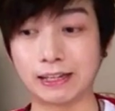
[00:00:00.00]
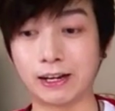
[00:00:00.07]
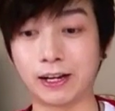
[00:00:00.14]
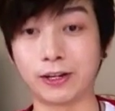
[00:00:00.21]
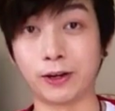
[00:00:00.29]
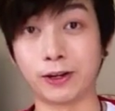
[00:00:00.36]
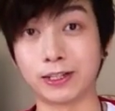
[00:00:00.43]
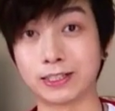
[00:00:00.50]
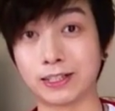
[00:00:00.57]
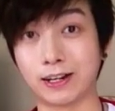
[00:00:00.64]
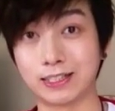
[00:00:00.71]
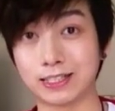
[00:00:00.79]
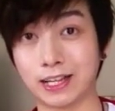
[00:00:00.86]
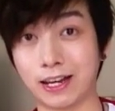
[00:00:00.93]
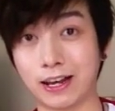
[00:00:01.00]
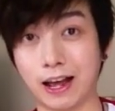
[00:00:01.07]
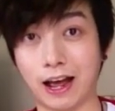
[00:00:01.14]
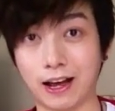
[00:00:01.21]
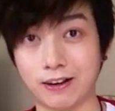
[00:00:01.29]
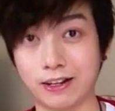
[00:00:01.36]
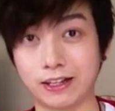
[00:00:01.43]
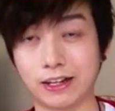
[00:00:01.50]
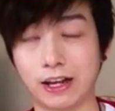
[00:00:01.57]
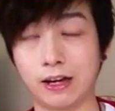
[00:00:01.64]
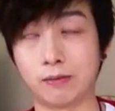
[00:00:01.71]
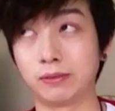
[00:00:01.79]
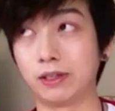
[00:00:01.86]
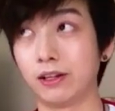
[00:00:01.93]
I noticed that I say I and
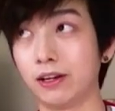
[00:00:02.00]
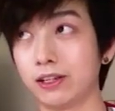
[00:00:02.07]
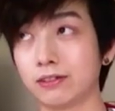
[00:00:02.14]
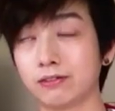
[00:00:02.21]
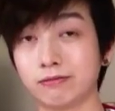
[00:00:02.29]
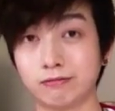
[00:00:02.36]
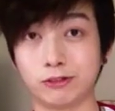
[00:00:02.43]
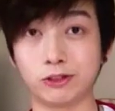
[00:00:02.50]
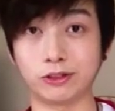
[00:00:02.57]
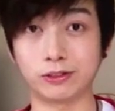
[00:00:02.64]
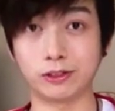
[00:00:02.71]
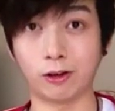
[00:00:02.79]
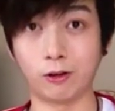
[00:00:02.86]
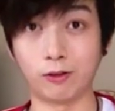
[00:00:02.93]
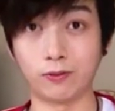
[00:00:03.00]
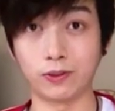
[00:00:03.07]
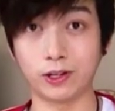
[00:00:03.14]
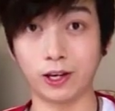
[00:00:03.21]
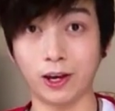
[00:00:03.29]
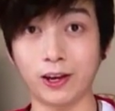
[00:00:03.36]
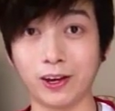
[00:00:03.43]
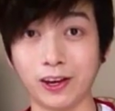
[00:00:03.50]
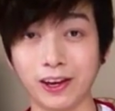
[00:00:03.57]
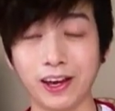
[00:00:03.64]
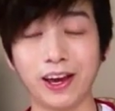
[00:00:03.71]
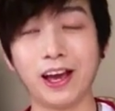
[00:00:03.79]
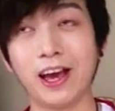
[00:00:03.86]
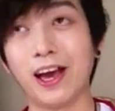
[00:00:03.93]
a lot during the whole video.
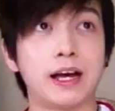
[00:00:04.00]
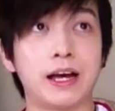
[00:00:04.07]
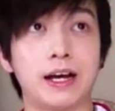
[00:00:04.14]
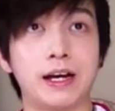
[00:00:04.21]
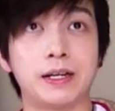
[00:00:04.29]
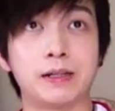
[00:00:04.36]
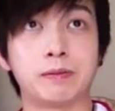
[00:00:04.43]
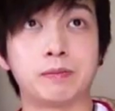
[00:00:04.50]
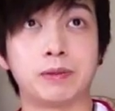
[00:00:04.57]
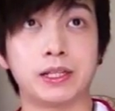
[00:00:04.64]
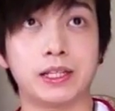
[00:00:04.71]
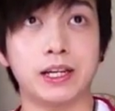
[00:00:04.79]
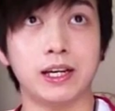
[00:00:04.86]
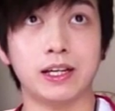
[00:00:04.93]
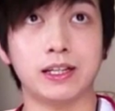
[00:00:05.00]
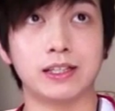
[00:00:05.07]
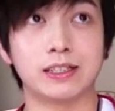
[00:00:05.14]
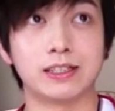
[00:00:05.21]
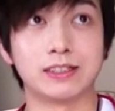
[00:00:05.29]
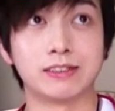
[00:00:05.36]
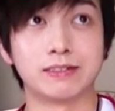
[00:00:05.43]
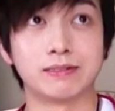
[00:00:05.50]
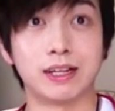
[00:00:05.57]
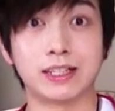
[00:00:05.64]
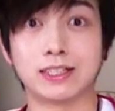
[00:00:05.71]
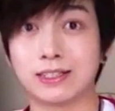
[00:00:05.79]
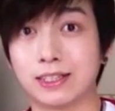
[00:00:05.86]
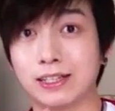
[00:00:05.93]
But yeah, I
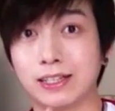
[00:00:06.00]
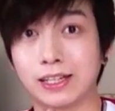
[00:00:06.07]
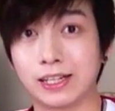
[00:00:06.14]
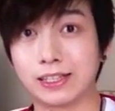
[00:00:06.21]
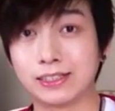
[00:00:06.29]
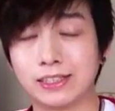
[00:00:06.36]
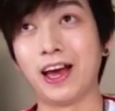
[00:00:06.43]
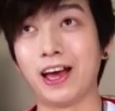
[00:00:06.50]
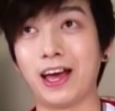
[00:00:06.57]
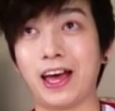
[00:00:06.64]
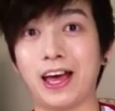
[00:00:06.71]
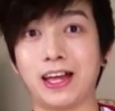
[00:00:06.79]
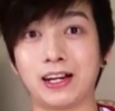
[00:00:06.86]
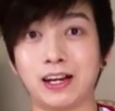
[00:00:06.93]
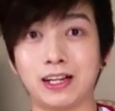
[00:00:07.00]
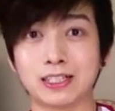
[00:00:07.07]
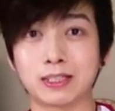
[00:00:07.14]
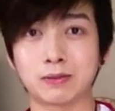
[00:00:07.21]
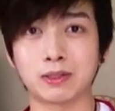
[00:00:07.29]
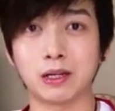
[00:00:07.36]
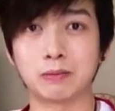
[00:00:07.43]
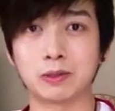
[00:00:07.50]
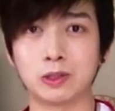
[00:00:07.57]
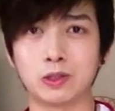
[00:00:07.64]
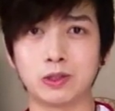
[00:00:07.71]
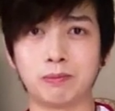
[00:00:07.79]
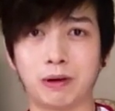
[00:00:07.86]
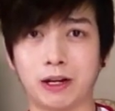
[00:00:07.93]
just did it again. And I sometimes
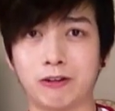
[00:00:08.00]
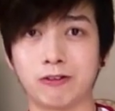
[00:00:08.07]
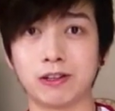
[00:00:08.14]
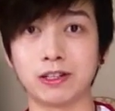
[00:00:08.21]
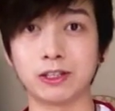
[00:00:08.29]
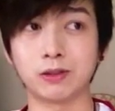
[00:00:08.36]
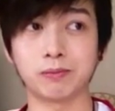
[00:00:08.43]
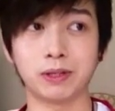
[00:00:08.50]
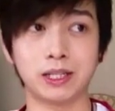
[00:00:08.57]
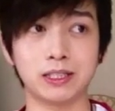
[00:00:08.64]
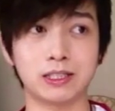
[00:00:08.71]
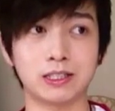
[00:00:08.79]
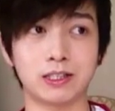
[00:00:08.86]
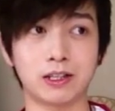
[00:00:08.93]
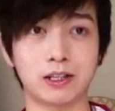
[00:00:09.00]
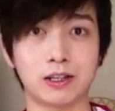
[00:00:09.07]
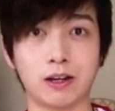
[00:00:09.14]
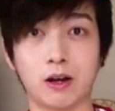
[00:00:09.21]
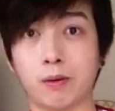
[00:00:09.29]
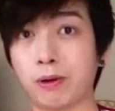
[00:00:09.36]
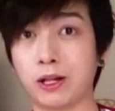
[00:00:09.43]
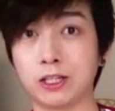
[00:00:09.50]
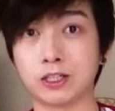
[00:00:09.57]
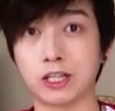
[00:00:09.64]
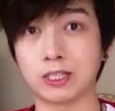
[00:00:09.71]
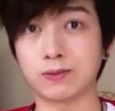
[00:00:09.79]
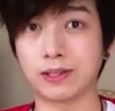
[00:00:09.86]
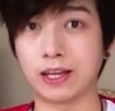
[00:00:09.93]
do mutter a little bit, so I
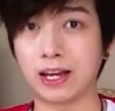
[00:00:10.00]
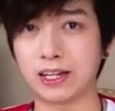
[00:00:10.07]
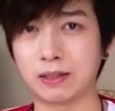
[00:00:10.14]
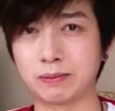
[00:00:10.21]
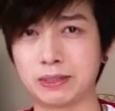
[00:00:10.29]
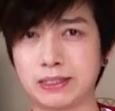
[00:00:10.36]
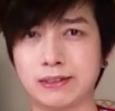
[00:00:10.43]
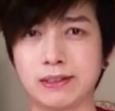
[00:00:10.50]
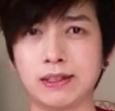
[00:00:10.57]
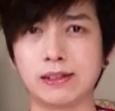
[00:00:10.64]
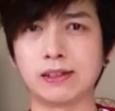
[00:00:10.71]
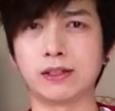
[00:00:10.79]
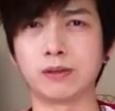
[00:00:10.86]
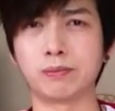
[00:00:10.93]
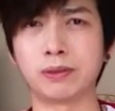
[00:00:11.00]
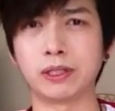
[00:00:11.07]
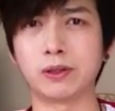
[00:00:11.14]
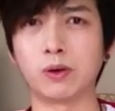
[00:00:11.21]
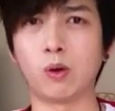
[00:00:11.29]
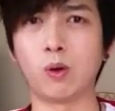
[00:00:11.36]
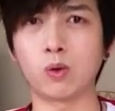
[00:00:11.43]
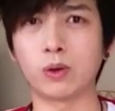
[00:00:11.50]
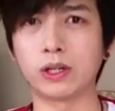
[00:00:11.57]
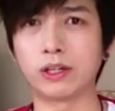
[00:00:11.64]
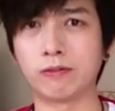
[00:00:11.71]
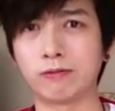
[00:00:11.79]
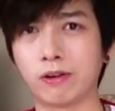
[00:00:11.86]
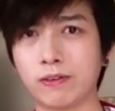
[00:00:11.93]
apologize for that. I'm still a little bit awkward
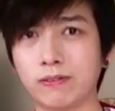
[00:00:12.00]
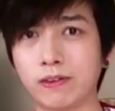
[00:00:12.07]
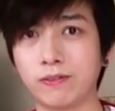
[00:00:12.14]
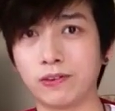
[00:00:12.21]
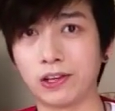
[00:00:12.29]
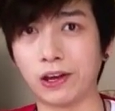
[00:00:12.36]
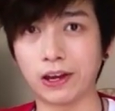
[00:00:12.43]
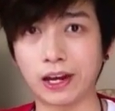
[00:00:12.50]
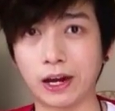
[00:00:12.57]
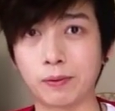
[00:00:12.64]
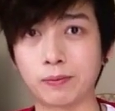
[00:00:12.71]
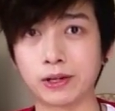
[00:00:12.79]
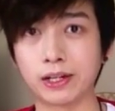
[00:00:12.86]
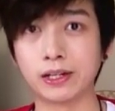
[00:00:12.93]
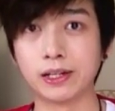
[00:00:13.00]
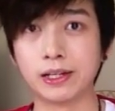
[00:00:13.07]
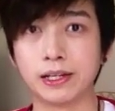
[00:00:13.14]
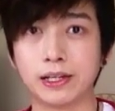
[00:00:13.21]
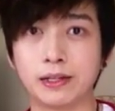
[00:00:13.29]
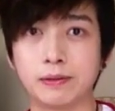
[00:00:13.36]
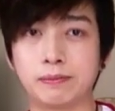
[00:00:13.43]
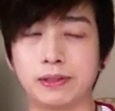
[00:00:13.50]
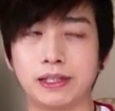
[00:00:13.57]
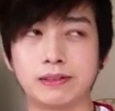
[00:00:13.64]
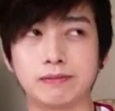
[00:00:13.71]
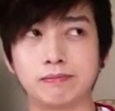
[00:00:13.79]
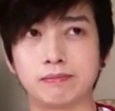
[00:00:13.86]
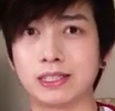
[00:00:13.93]
in front of the video camera, but
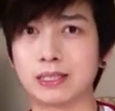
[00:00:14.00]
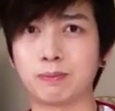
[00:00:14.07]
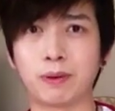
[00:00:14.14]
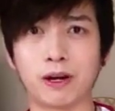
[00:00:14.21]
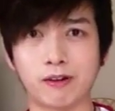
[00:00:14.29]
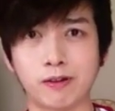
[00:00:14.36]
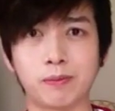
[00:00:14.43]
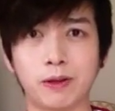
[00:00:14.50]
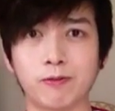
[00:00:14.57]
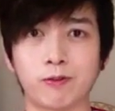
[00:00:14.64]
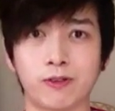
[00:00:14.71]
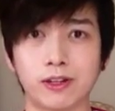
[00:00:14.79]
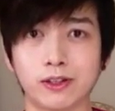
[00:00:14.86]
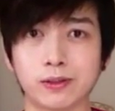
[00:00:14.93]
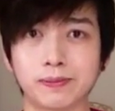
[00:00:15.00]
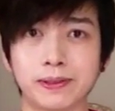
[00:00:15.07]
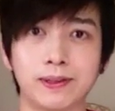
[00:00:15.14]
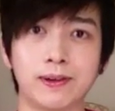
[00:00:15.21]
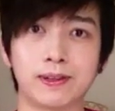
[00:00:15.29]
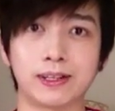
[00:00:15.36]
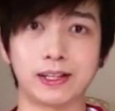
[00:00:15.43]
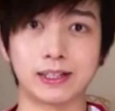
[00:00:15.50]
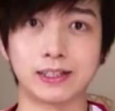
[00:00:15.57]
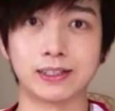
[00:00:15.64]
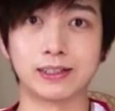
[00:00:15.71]
just bear with me for a little bit longer.